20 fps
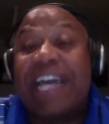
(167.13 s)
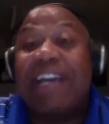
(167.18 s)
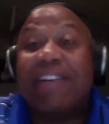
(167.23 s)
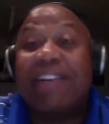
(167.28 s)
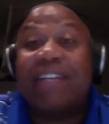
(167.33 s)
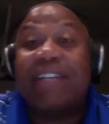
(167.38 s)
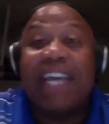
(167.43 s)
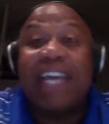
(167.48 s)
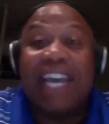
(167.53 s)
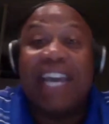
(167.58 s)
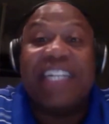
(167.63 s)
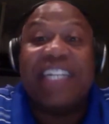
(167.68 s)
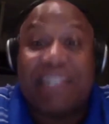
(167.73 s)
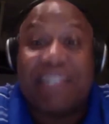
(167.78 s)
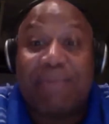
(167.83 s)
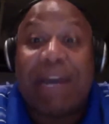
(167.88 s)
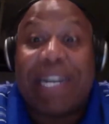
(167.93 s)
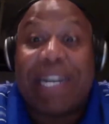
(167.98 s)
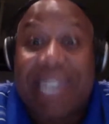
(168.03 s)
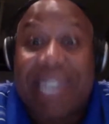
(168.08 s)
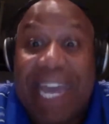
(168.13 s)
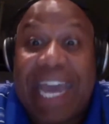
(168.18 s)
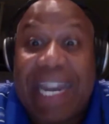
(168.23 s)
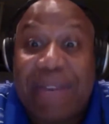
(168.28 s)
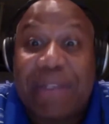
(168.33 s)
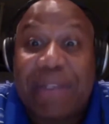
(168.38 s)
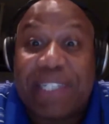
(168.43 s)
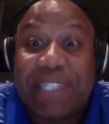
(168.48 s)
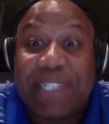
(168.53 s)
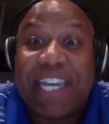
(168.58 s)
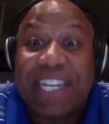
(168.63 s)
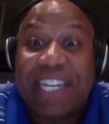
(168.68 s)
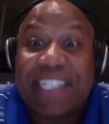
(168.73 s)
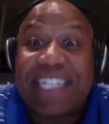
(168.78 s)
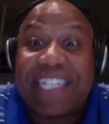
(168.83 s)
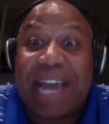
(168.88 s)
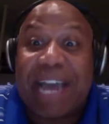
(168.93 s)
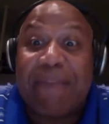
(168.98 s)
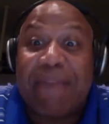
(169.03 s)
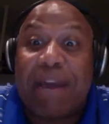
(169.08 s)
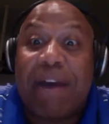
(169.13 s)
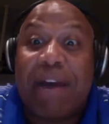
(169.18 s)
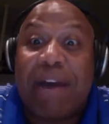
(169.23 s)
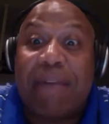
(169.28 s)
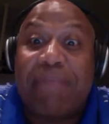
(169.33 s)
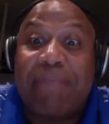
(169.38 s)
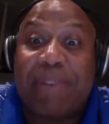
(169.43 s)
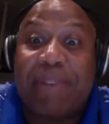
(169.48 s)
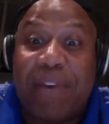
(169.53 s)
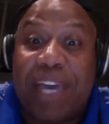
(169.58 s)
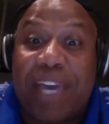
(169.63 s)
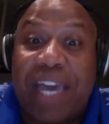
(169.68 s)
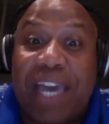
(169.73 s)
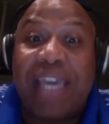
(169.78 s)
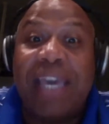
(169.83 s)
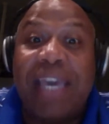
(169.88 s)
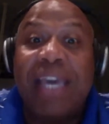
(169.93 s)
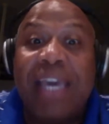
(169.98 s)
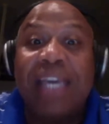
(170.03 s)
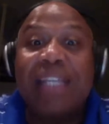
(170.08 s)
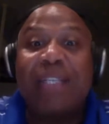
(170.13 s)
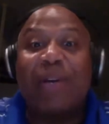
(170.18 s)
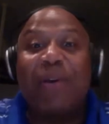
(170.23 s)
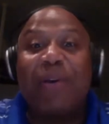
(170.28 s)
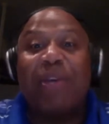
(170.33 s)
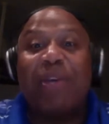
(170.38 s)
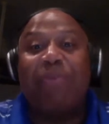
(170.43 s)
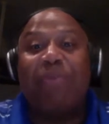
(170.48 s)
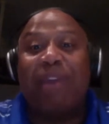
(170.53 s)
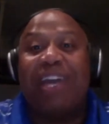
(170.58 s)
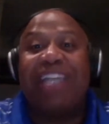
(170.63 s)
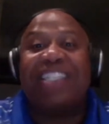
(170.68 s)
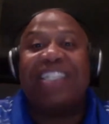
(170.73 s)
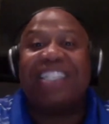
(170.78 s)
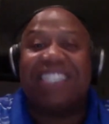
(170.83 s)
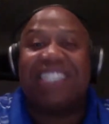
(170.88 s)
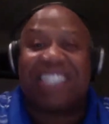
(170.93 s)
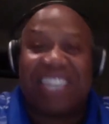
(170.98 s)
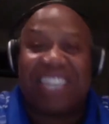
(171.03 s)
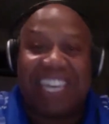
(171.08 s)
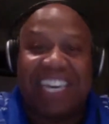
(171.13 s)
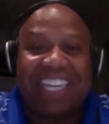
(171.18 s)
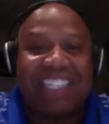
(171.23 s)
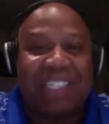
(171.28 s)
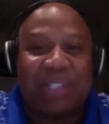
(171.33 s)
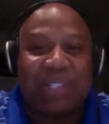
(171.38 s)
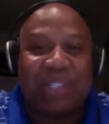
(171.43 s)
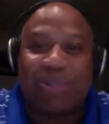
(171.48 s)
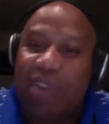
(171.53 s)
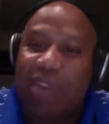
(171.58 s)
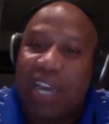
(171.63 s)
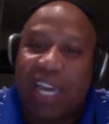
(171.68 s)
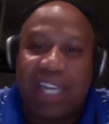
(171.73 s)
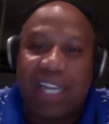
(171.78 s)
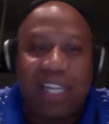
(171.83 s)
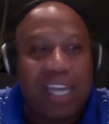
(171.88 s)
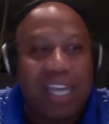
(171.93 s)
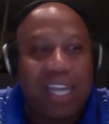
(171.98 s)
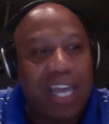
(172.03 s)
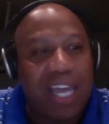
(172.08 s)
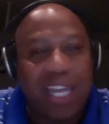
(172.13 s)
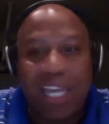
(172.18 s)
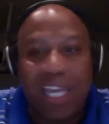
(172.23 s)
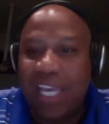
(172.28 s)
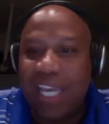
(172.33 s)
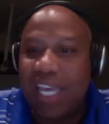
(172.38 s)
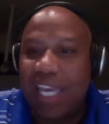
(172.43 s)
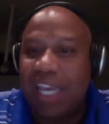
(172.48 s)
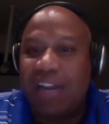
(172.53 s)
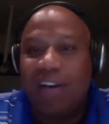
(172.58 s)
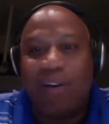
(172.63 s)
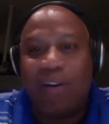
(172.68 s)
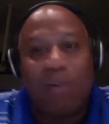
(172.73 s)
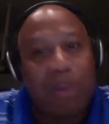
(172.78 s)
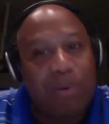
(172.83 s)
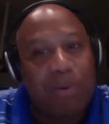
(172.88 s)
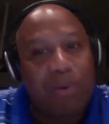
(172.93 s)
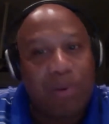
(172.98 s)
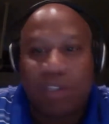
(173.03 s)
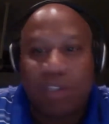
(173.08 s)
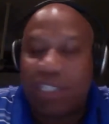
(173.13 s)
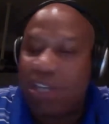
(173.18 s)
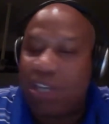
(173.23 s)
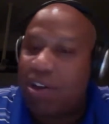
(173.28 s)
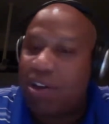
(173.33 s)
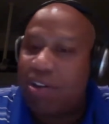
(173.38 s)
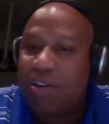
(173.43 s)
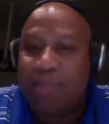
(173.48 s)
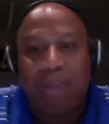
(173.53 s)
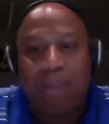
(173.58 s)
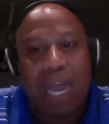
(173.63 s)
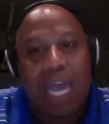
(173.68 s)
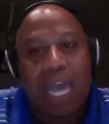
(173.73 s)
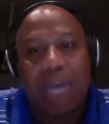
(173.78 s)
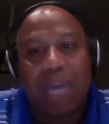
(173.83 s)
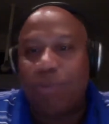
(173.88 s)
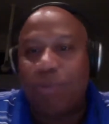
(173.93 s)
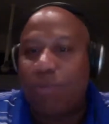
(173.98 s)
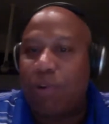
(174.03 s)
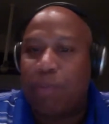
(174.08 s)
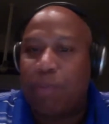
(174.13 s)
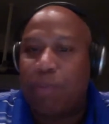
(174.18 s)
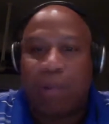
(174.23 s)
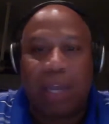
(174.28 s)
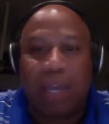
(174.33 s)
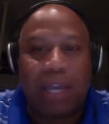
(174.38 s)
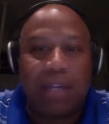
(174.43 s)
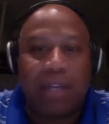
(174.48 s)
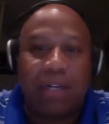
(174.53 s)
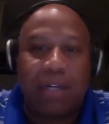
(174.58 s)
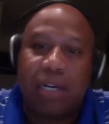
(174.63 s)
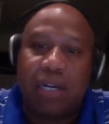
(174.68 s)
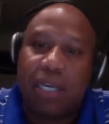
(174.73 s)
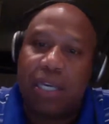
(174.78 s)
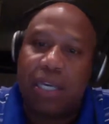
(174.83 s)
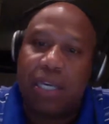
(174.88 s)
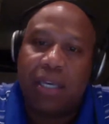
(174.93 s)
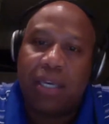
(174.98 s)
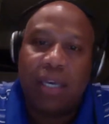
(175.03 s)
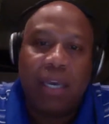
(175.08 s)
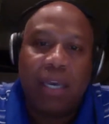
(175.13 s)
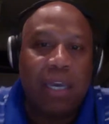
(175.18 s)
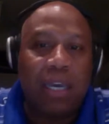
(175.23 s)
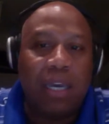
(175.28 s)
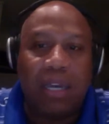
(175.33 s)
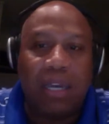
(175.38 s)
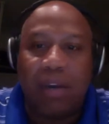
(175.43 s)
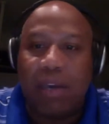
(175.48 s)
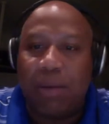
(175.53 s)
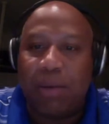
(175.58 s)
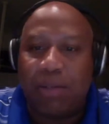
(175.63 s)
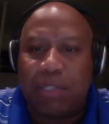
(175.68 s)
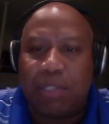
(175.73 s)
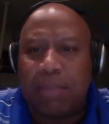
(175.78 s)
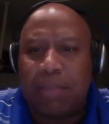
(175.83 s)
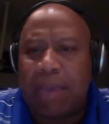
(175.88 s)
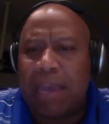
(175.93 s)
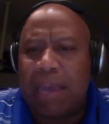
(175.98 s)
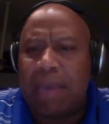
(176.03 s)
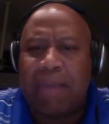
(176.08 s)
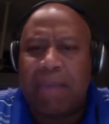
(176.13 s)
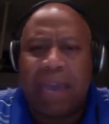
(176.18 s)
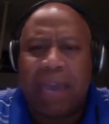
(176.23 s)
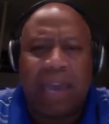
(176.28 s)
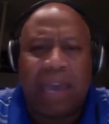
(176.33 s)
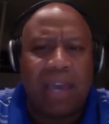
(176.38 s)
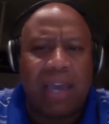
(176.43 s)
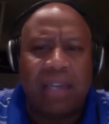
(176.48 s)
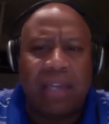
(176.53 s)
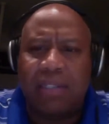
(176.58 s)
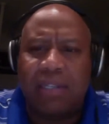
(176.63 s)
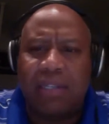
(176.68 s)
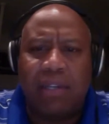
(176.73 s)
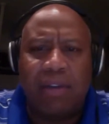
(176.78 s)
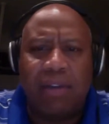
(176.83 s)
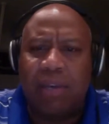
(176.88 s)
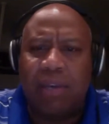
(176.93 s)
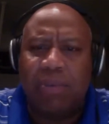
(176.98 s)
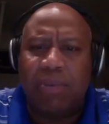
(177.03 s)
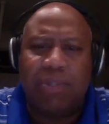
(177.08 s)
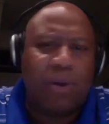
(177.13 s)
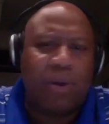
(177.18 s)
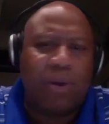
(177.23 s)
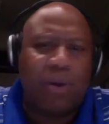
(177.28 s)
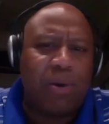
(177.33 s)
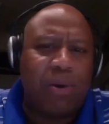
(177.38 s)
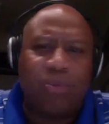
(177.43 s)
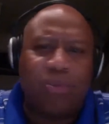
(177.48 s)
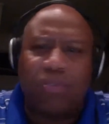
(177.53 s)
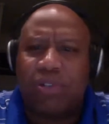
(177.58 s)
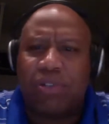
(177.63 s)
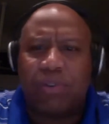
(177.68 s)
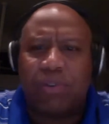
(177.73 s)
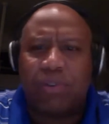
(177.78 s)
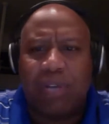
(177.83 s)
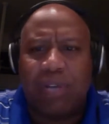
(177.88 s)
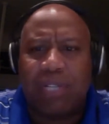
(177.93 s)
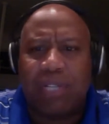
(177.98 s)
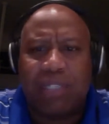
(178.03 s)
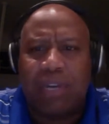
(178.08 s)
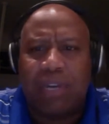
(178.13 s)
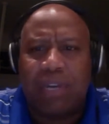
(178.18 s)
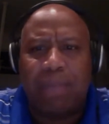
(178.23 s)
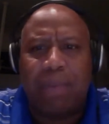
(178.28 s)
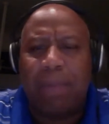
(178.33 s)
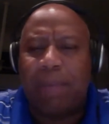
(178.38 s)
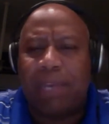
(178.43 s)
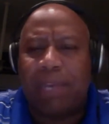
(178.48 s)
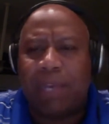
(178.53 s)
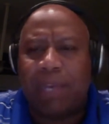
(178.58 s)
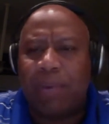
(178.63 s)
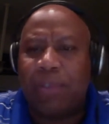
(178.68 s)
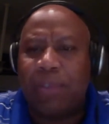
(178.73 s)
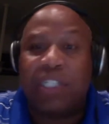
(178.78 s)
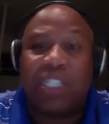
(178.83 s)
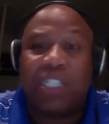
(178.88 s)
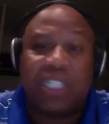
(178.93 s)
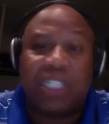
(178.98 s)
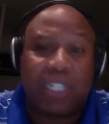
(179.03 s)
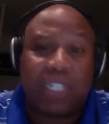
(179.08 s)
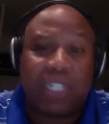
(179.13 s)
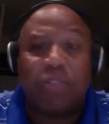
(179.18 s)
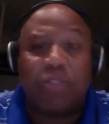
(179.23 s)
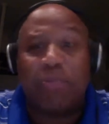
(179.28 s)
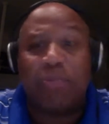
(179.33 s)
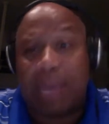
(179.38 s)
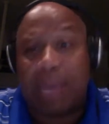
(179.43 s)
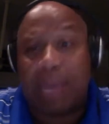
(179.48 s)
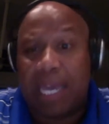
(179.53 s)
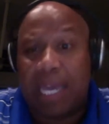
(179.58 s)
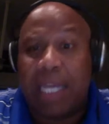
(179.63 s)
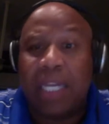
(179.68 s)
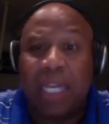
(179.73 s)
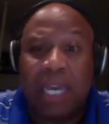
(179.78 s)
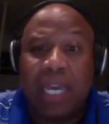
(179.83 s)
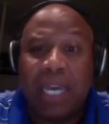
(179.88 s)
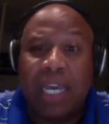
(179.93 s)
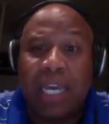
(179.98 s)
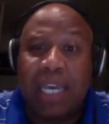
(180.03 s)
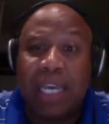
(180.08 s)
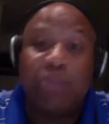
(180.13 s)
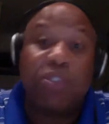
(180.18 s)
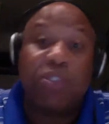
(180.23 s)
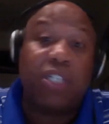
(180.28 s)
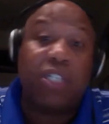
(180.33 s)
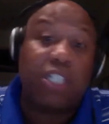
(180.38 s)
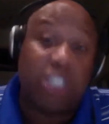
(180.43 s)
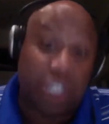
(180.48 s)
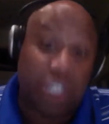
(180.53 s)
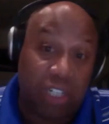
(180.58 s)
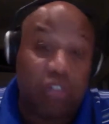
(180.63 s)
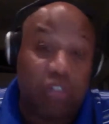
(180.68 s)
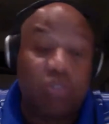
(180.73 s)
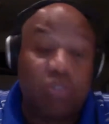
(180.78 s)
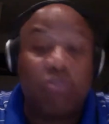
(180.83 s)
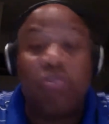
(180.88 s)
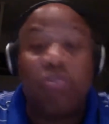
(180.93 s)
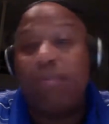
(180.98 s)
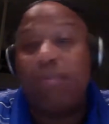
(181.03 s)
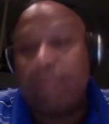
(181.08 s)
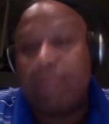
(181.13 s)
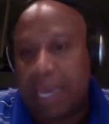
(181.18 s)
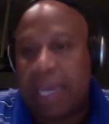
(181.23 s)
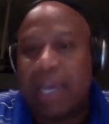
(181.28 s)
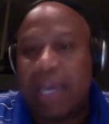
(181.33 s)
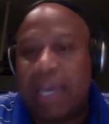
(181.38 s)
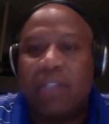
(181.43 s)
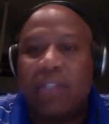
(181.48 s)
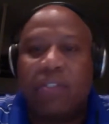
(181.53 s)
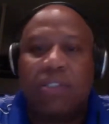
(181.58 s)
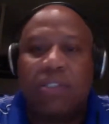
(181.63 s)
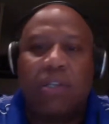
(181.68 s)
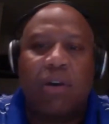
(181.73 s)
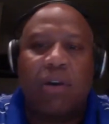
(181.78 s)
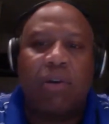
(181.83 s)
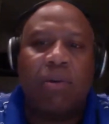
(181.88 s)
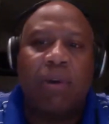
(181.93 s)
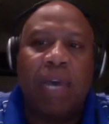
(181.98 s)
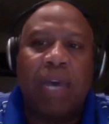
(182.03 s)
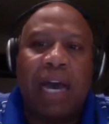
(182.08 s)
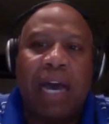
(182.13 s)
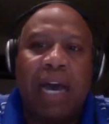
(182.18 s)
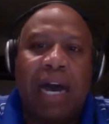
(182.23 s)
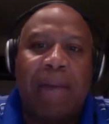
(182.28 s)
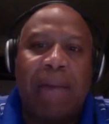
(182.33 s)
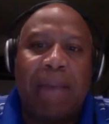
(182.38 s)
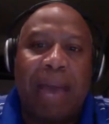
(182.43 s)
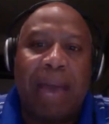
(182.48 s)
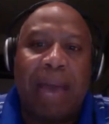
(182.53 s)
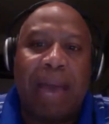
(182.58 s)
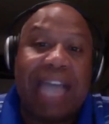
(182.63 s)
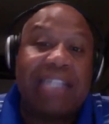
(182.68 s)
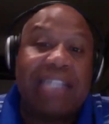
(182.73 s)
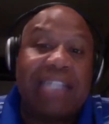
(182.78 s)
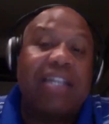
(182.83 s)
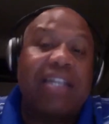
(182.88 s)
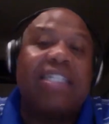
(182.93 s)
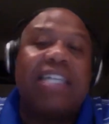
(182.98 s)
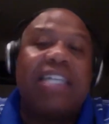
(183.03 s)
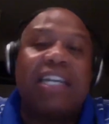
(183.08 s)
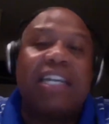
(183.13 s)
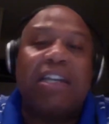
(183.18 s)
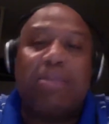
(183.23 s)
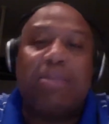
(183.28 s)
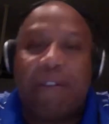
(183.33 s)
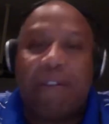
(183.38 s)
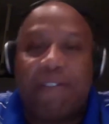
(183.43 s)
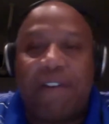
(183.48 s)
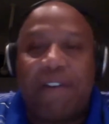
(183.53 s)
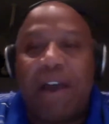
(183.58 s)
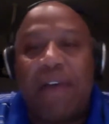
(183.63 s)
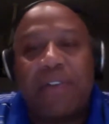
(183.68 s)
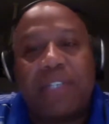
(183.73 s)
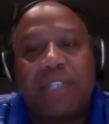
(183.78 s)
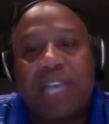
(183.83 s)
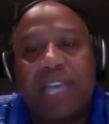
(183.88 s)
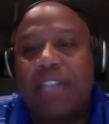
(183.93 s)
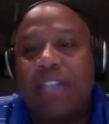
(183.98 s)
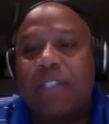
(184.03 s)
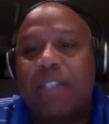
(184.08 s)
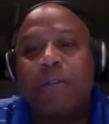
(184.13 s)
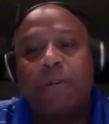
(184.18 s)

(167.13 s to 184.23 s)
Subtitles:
and then my daddy would take a timeout, okay? So he raised his kids in a way that, you know, we weren't talking back, we weren't playing hooky. You know, he was a man. You know, he was old school. I tell people he was a gentleman. He was a gentle man. And so I actually attended my father's high school.